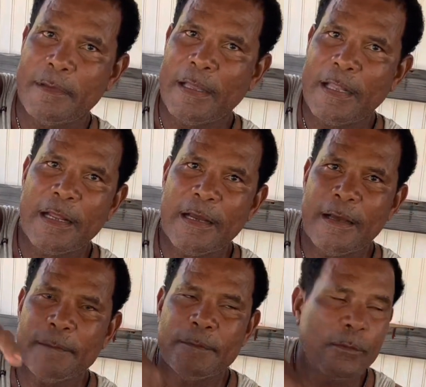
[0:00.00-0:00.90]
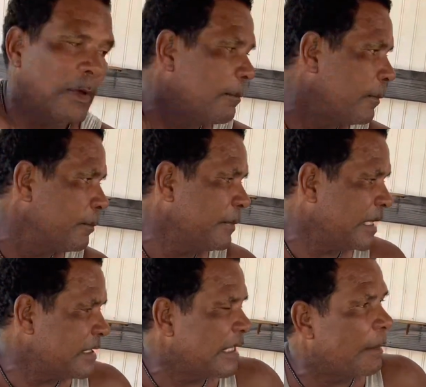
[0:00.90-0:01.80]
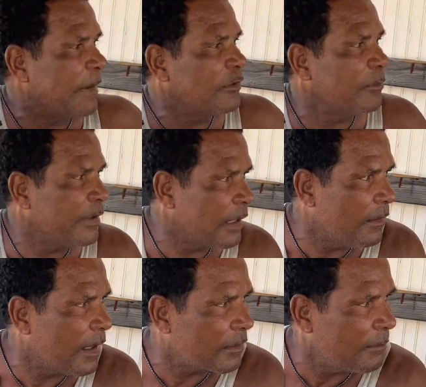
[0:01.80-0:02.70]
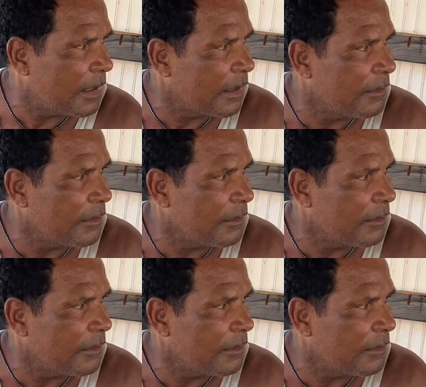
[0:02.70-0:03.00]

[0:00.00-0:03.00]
And well, me and Zeke plan to make a walk tomorrow.